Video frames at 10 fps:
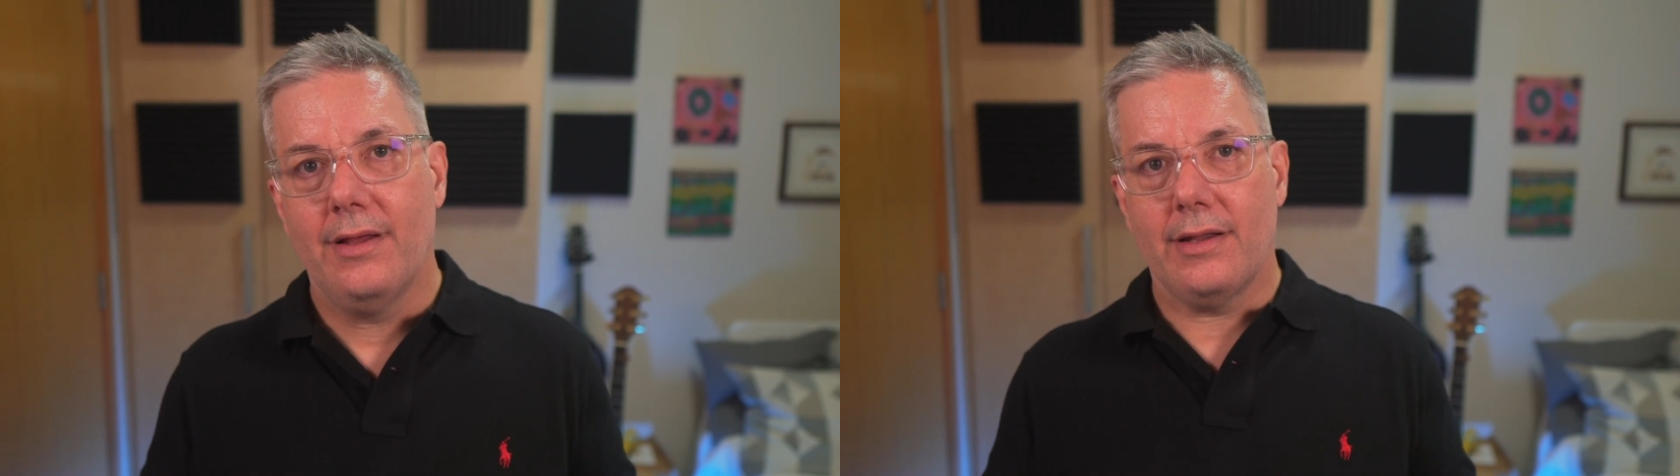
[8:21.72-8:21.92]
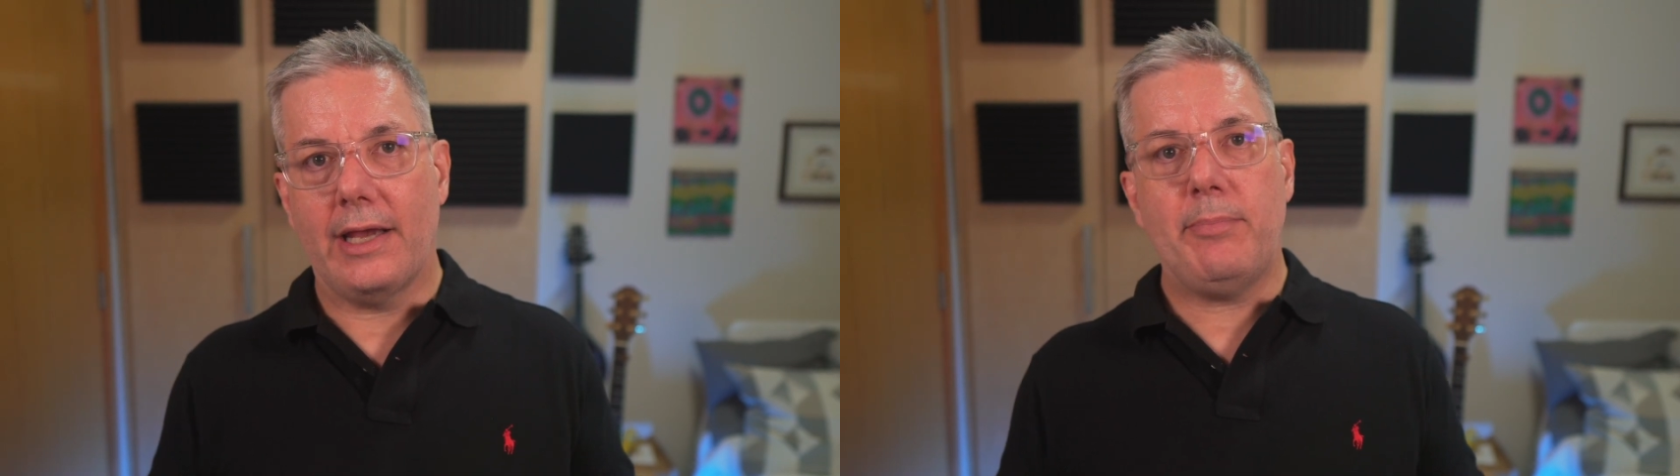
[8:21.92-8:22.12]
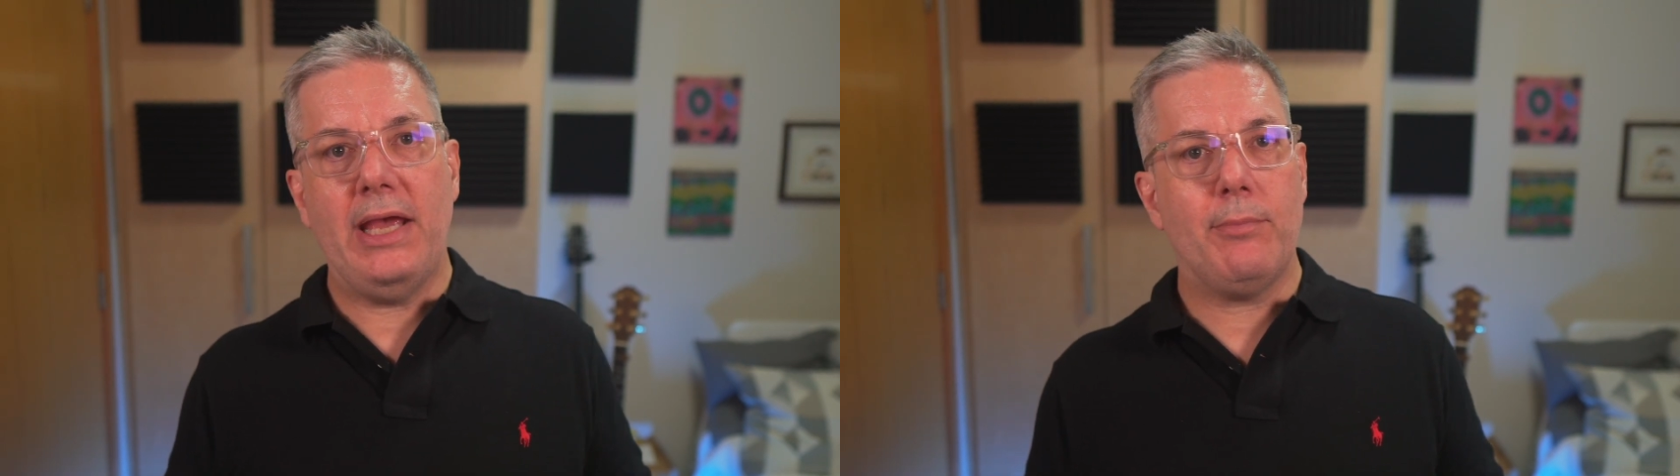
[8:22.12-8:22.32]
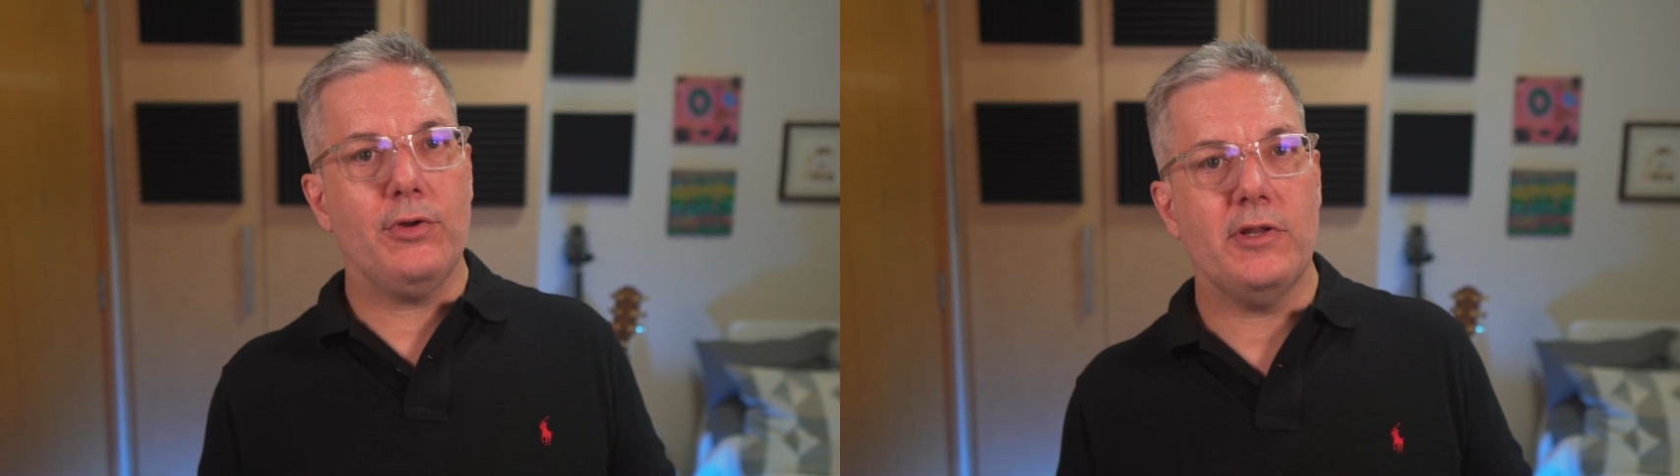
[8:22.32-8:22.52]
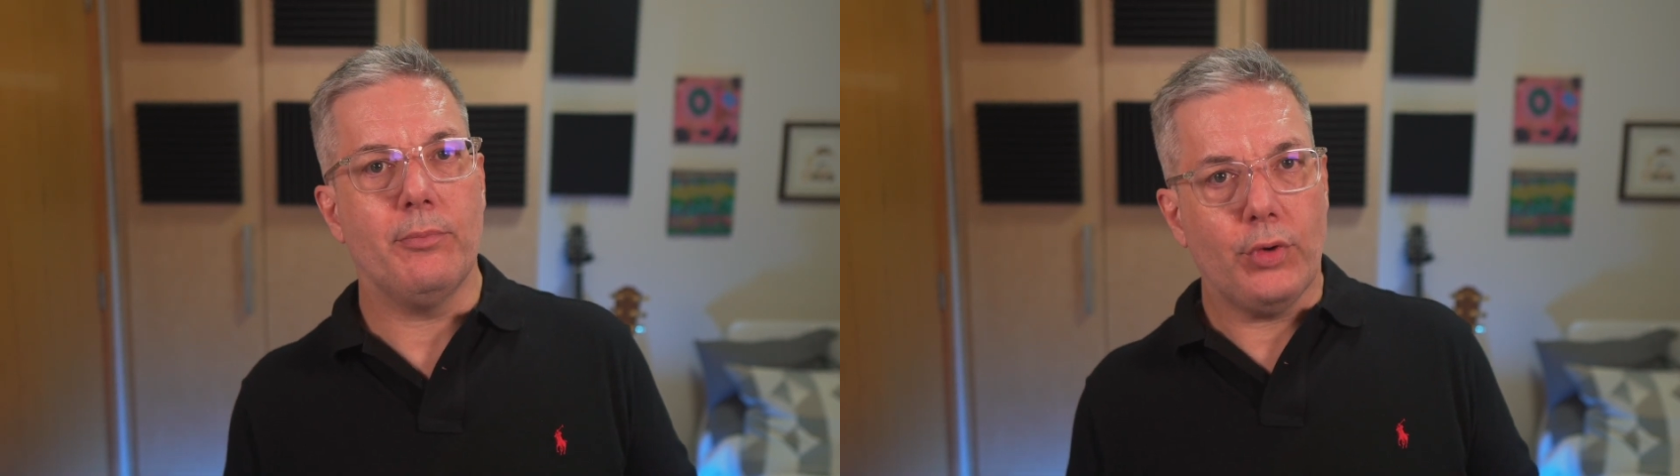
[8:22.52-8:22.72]
Like
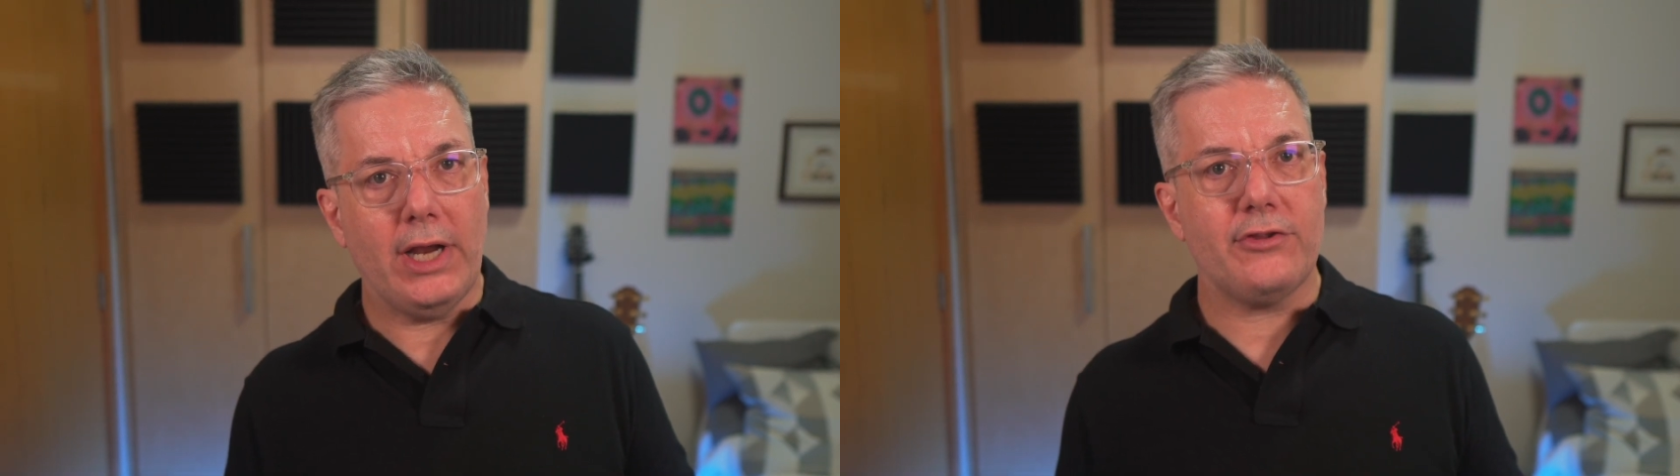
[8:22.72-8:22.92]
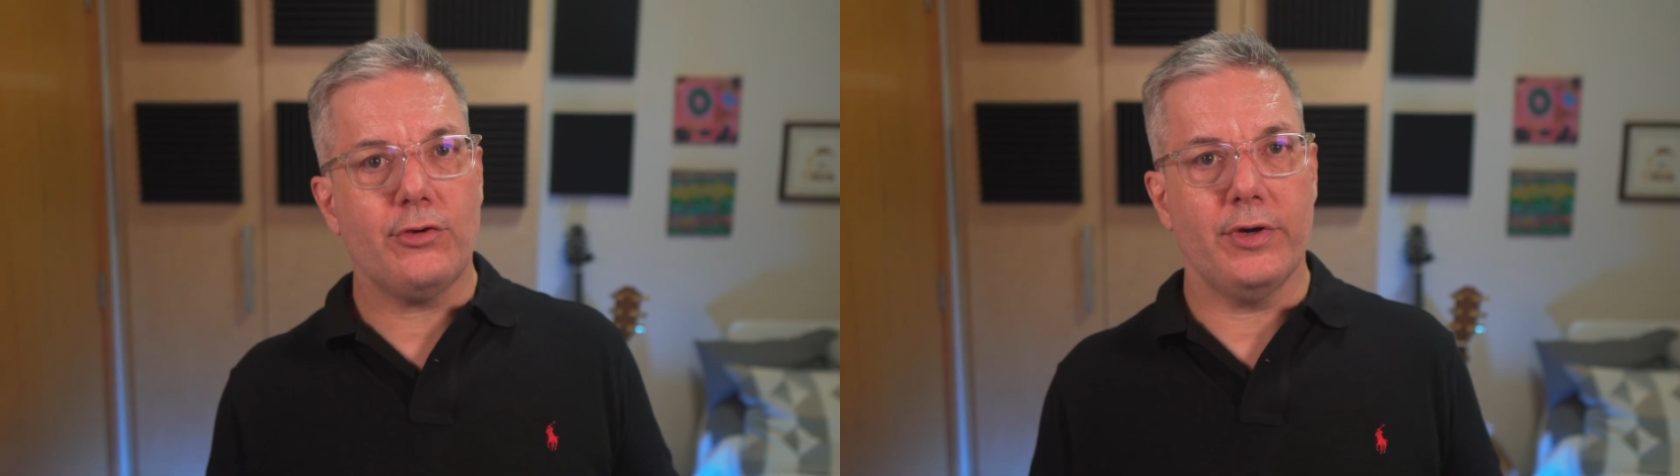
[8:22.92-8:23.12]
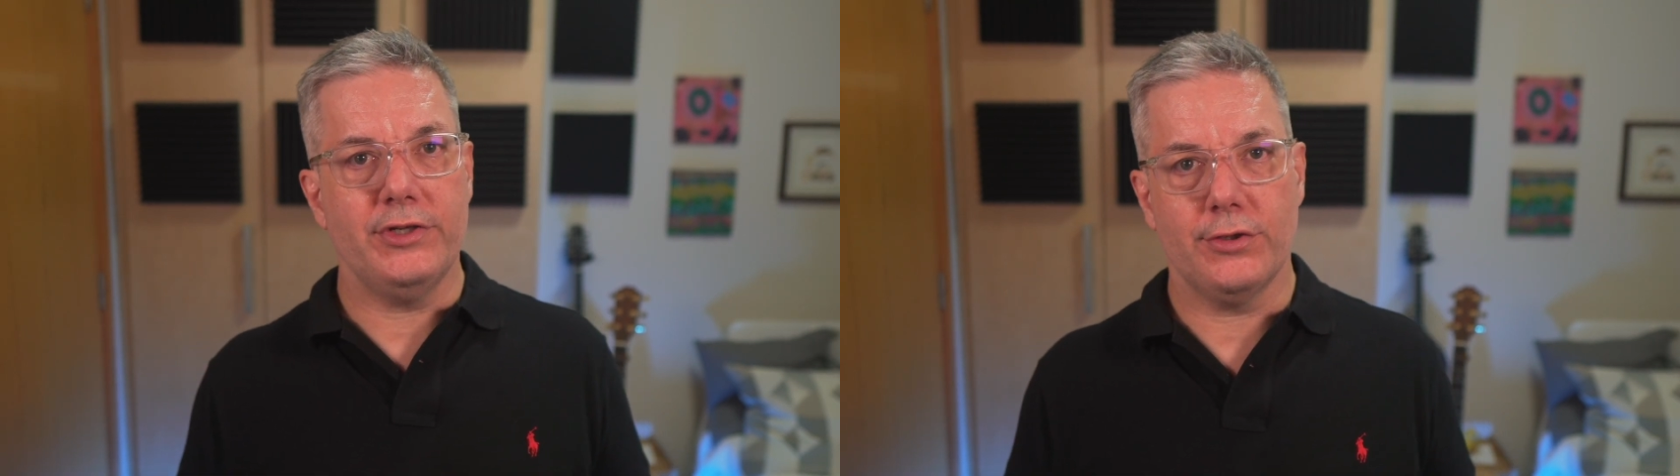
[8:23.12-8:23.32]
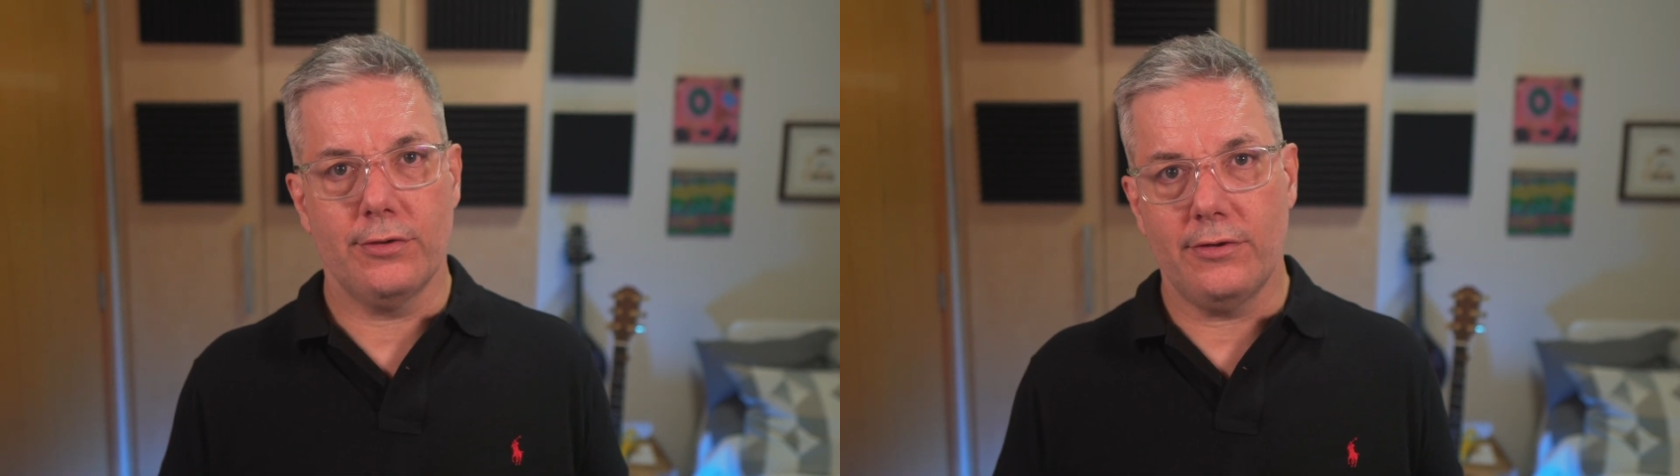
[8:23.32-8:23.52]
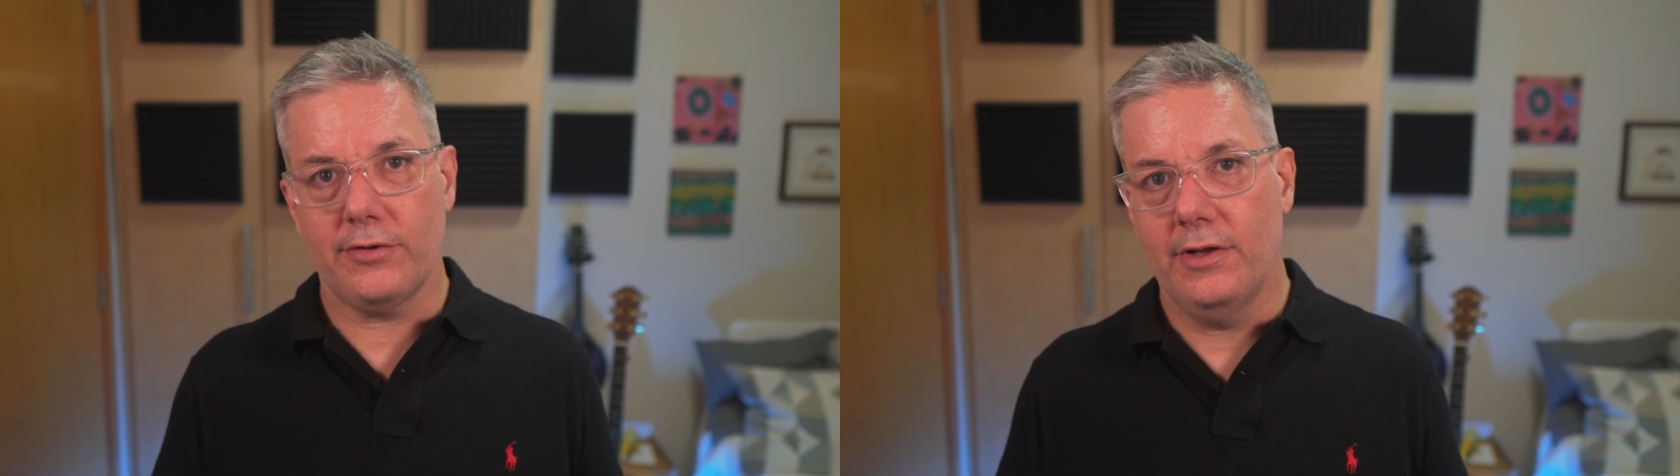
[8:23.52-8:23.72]
papers in predatory
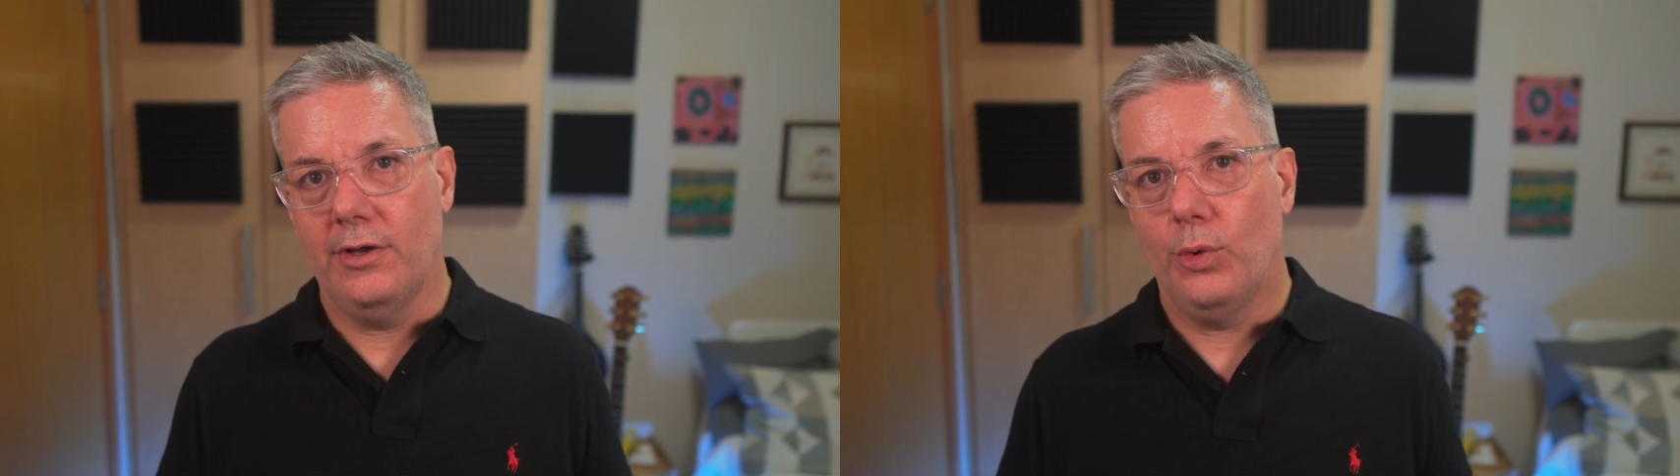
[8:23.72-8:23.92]
journals,